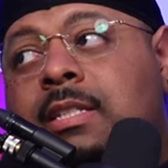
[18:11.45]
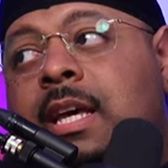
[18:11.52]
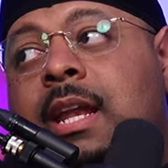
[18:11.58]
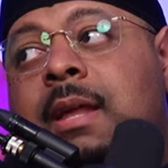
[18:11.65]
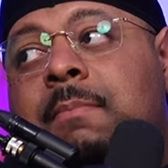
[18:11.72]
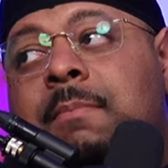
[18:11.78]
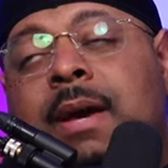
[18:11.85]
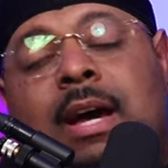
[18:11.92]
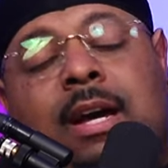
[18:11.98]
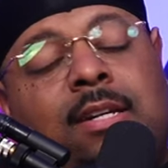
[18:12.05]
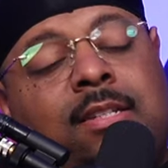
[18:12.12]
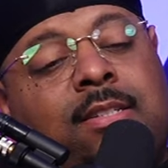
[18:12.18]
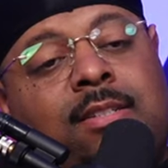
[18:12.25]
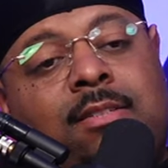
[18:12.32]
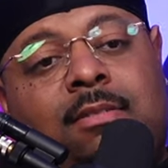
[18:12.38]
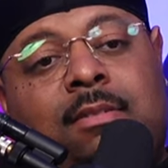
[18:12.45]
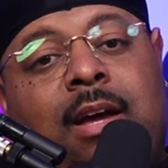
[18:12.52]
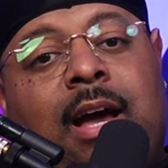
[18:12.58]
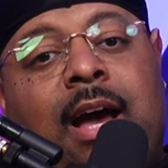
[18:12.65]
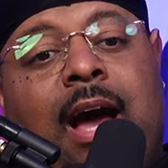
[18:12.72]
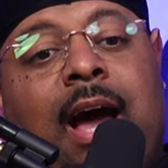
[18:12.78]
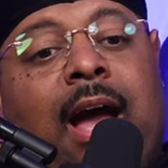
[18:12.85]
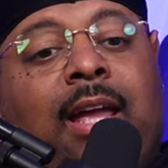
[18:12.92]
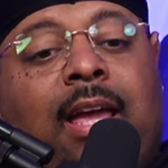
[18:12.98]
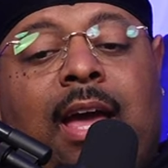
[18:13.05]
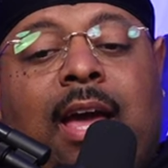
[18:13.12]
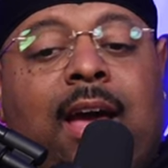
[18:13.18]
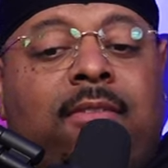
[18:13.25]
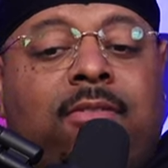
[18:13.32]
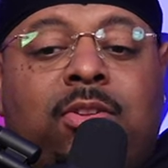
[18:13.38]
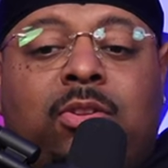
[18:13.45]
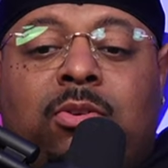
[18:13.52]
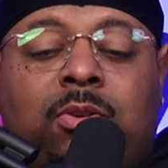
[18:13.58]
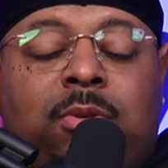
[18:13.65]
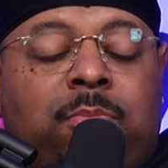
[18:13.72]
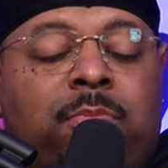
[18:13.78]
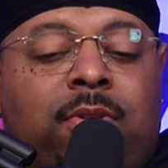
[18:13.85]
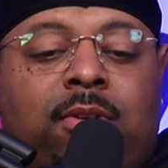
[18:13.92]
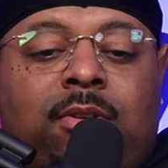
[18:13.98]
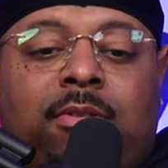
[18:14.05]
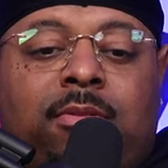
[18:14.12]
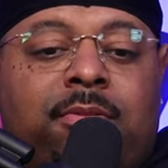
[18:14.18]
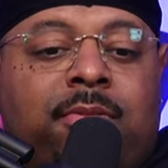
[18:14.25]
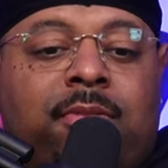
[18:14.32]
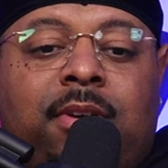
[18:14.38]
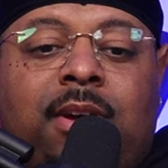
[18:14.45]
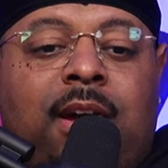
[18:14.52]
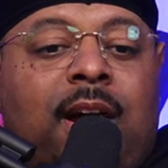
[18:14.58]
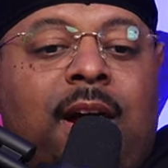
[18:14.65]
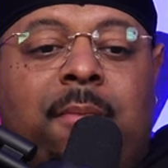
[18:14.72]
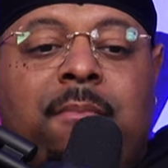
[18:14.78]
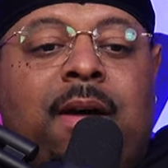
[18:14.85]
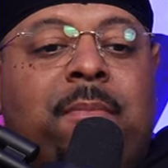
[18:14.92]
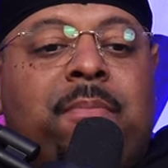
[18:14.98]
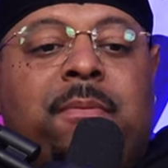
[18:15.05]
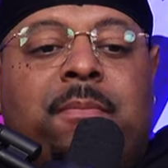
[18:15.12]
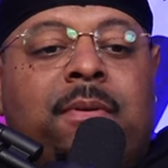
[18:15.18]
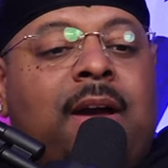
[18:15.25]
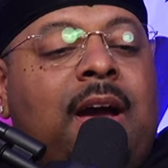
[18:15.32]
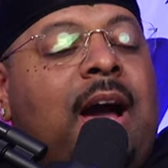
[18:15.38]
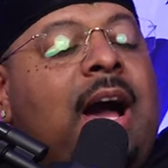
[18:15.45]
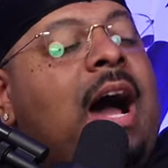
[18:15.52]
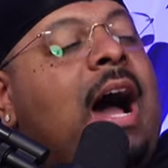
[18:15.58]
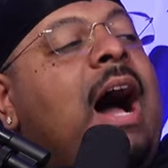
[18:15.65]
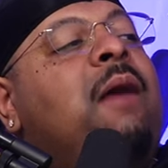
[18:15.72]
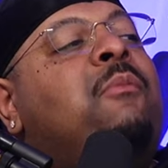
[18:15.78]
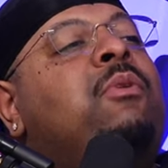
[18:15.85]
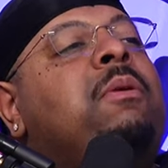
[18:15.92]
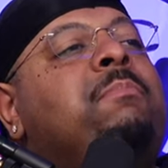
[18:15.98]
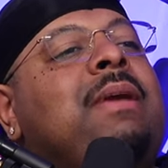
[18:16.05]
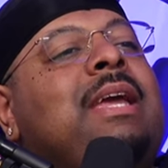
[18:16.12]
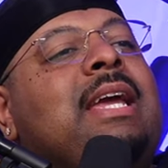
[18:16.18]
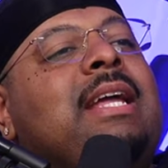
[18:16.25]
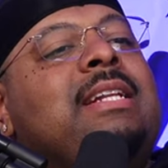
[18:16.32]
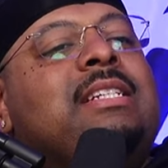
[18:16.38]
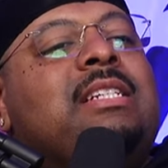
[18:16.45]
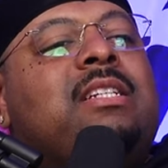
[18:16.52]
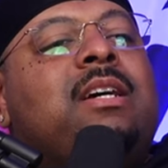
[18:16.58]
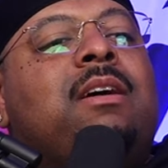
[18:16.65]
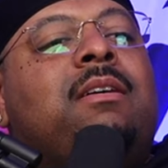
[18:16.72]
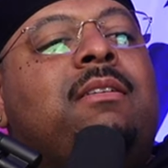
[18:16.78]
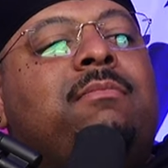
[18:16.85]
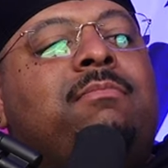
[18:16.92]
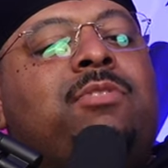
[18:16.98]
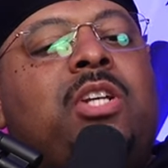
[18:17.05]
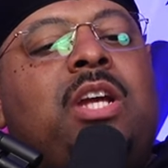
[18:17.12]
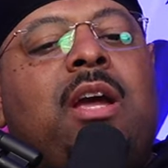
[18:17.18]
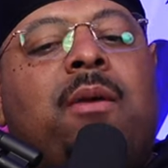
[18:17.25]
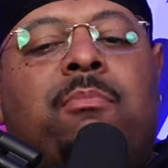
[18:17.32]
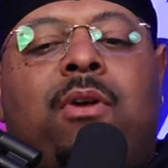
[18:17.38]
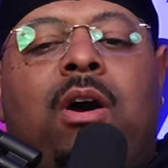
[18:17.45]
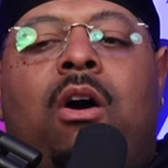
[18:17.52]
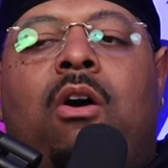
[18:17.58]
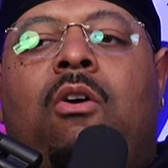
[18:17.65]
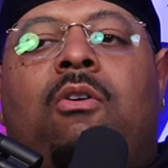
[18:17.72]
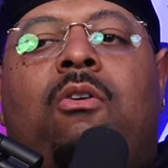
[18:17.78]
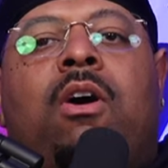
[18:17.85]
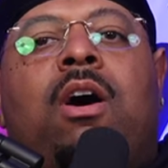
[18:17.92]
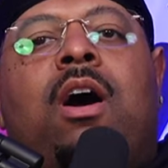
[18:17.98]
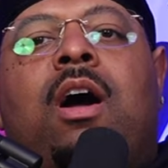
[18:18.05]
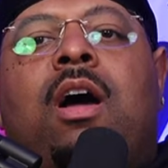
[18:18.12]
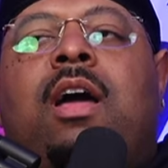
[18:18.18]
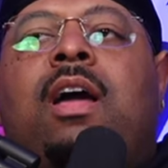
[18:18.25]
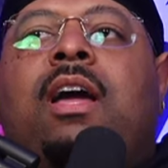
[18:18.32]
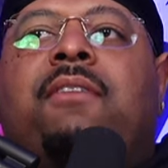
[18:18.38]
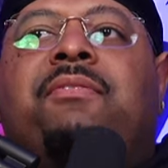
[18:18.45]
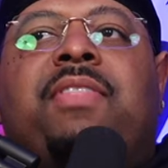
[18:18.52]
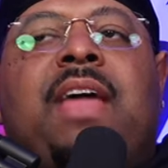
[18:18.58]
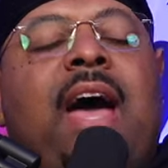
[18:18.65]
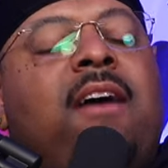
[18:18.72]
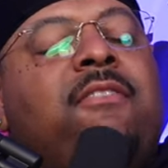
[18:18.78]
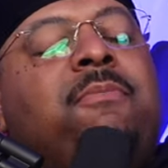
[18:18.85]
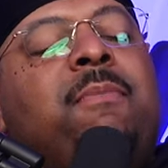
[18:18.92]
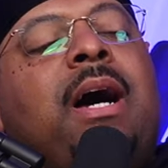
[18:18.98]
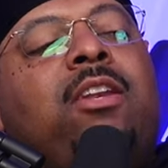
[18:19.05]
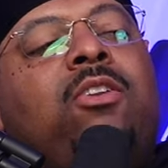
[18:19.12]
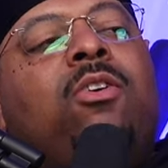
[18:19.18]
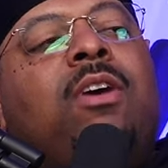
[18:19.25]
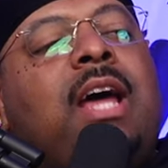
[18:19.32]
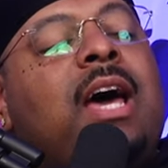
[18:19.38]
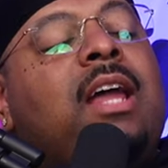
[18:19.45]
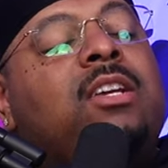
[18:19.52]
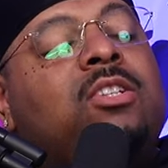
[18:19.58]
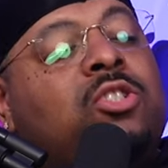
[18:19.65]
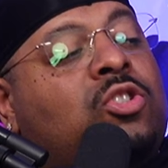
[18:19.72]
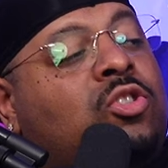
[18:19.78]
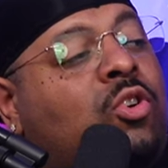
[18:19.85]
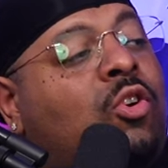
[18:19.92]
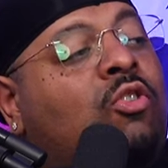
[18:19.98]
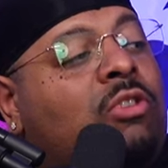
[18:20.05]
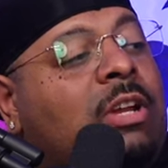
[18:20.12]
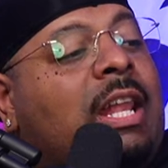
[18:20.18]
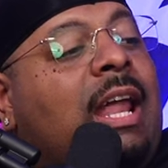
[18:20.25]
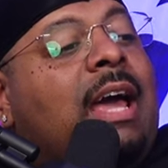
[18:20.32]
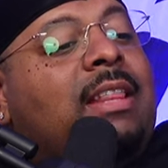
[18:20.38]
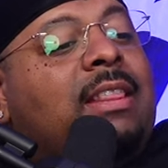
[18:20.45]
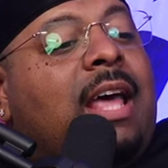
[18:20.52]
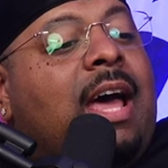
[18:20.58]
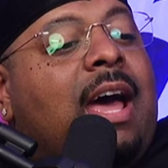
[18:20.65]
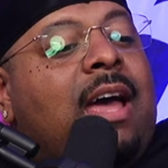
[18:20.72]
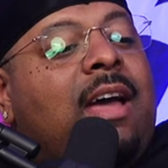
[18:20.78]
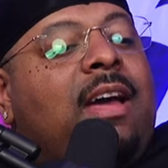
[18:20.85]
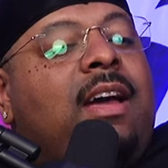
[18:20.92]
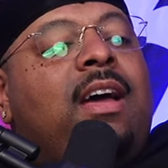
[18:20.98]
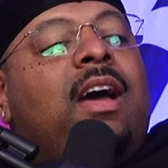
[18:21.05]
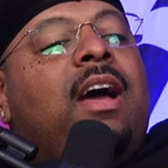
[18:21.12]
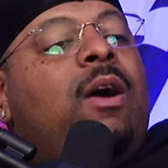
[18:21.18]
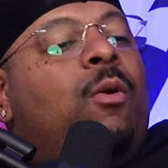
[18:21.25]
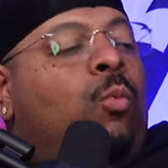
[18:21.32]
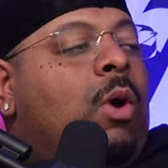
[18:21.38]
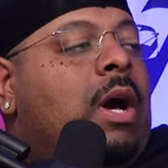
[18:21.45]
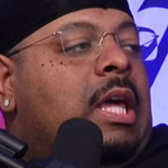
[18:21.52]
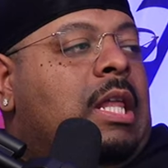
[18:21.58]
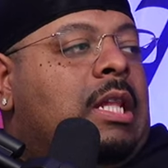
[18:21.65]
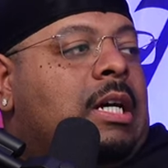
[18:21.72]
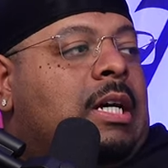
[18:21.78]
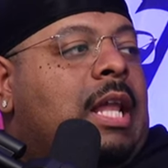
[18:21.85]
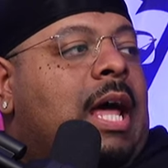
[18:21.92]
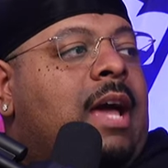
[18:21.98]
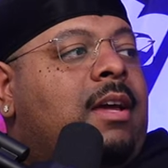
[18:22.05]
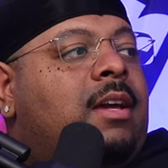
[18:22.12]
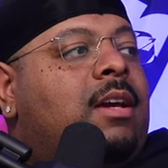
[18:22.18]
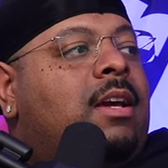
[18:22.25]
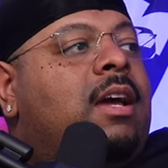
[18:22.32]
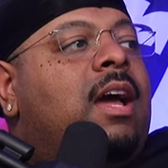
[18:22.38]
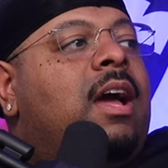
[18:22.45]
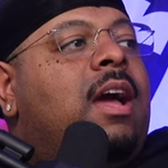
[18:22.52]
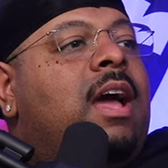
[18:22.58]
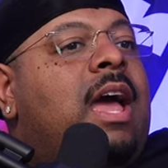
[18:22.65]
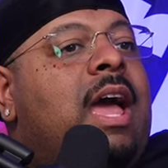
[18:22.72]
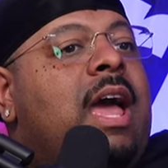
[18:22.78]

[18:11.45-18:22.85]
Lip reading: Said it best. I can't have a daughter, bro. I'm not prepared. Yeah. I would be in bro, if my daughter had a story like that, what he looked like. Mm-hmm.